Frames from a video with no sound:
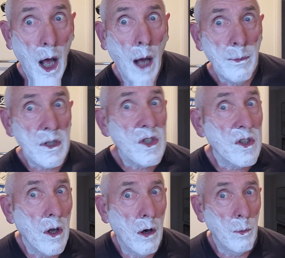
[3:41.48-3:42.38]
I'm going to
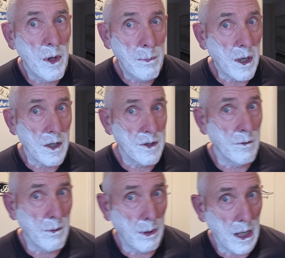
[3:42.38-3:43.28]
start with the biggest of
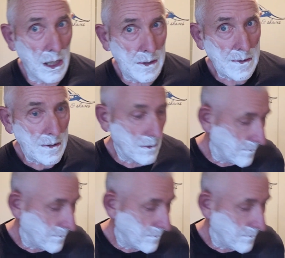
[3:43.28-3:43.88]
the blades.